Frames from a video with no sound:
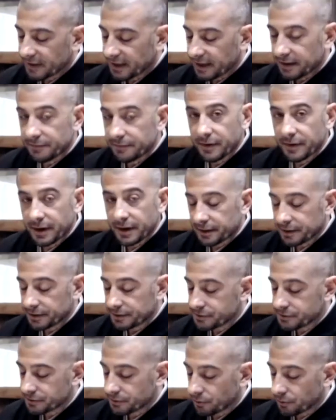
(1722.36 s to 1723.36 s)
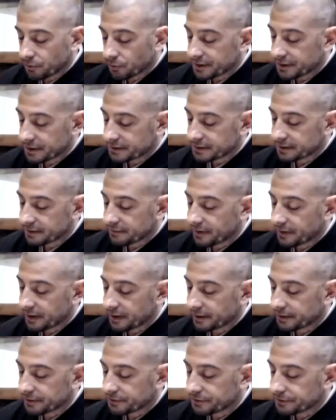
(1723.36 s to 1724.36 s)
advantage or
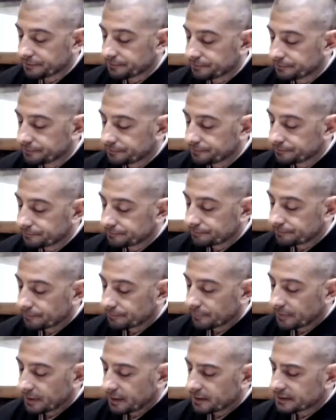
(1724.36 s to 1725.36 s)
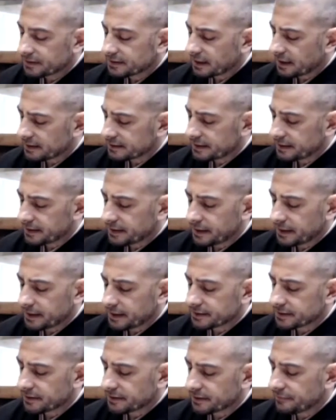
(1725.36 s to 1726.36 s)
disadvantage. Zazen
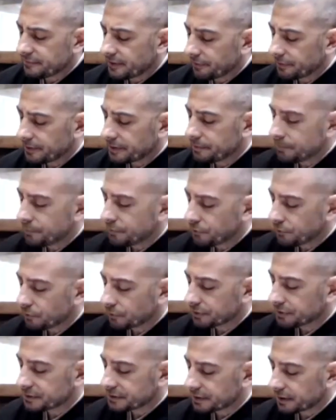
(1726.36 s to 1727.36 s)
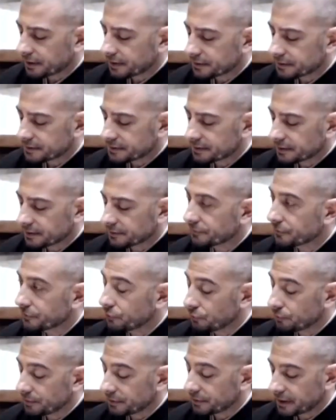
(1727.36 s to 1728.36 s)
is a very pure sense of
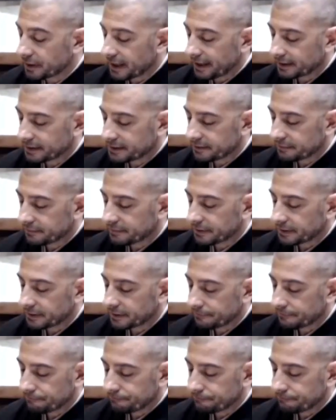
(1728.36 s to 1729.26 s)
human activity.